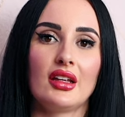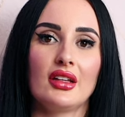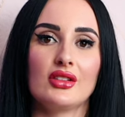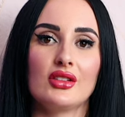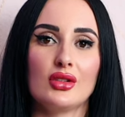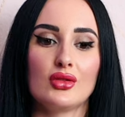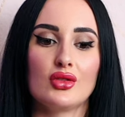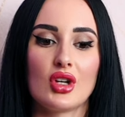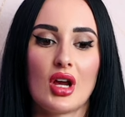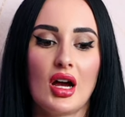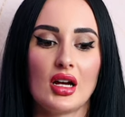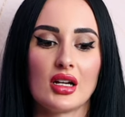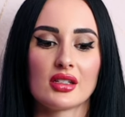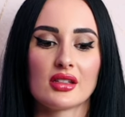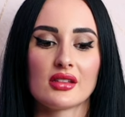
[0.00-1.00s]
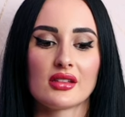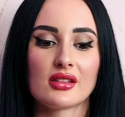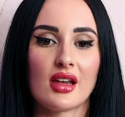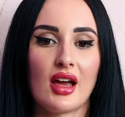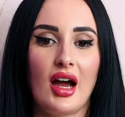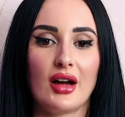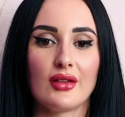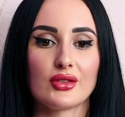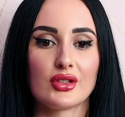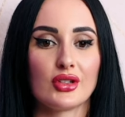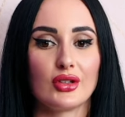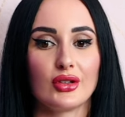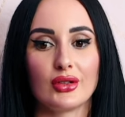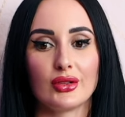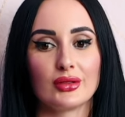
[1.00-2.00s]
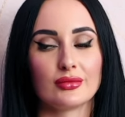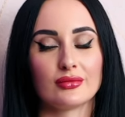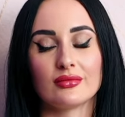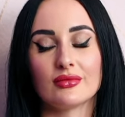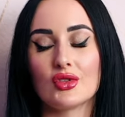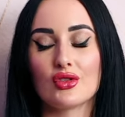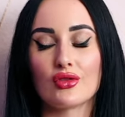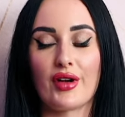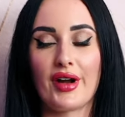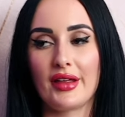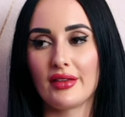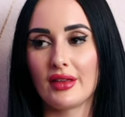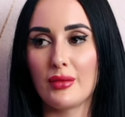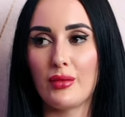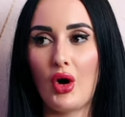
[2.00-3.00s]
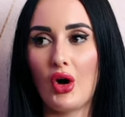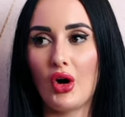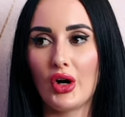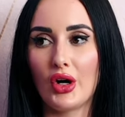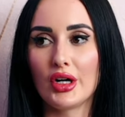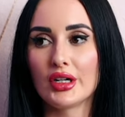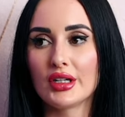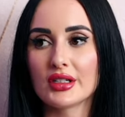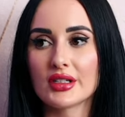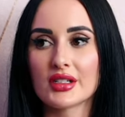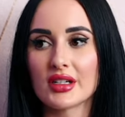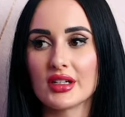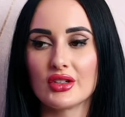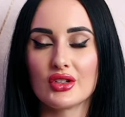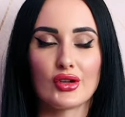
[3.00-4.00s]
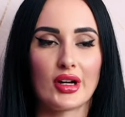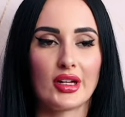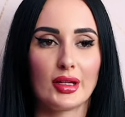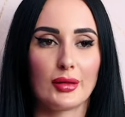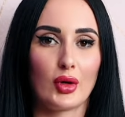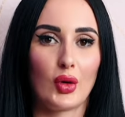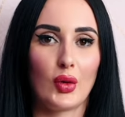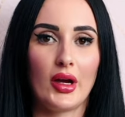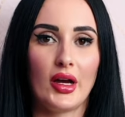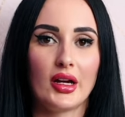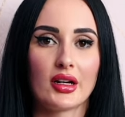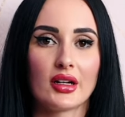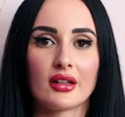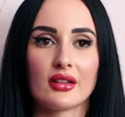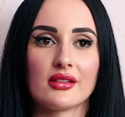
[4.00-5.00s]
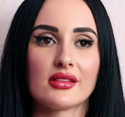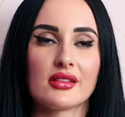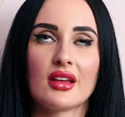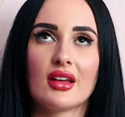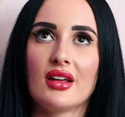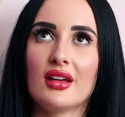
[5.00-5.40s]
is you just have to drain them hard and drain them quick because